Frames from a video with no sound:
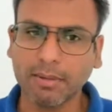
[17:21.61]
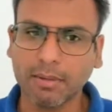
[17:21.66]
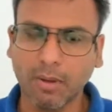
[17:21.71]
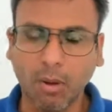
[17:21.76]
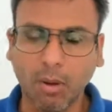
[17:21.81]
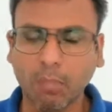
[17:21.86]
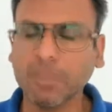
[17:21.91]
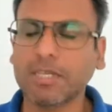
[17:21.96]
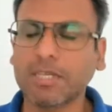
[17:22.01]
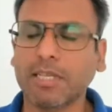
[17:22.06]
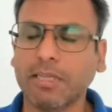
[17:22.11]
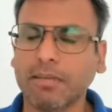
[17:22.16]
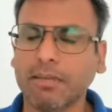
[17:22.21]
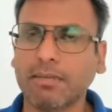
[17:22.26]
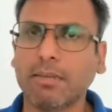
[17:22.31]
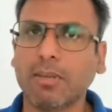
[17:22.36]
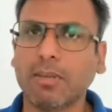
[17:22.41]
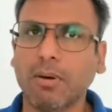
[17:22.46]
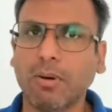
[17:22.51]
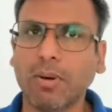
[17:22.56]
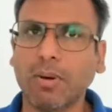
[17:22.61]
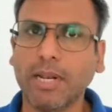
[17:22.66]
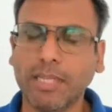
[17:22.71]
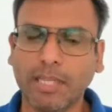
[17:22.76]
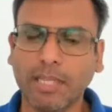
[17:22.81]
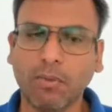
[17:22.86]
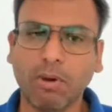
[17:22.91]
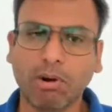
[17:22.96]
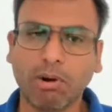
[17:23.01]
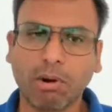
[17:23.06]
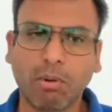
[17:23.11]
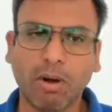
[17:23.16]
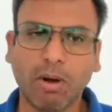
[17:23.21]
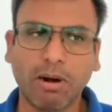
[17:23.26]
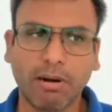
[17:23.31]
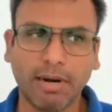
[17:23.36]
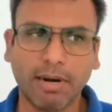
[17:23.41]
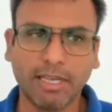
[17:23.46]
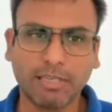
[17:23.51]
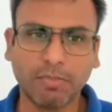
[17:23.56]
Obviously, the only thing we
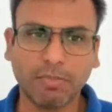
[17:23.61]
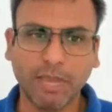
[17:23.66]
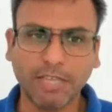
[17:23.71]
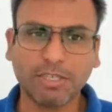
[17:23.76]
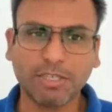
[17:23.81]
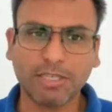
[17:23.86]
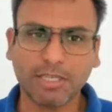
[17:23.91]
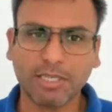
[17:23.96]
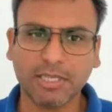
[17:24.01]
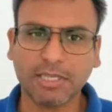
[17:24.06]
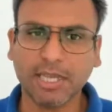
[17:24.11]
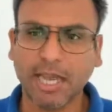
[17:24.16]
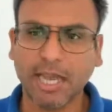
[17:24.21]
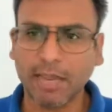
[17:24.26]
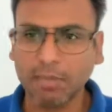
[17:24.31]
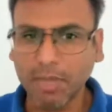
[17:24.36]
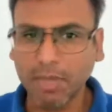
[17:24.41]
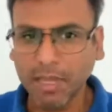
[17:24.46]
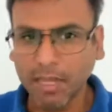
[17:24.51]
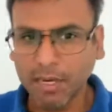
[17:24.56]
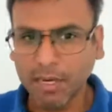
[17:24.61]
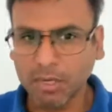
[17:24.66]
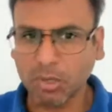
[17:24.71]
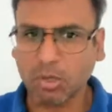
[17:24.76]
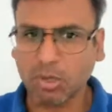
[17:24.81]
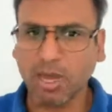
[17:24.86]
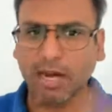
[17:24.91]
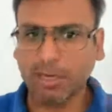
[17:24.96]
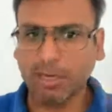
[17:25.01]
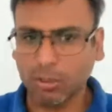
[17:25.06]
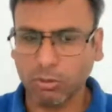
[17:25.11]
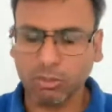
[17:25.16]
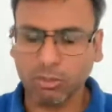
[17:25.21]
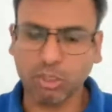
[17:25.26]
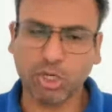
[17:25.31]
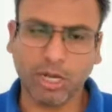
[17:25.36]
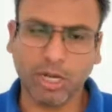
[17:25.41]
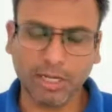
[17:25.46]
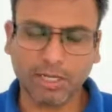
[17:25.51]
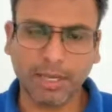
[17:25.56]
require is patience and time to cut those
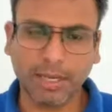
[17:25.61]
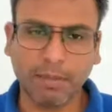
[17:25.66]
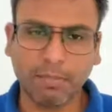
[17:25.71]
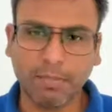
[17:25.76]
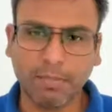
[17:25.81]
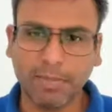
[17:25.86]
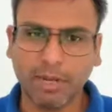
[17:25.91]
chunks up,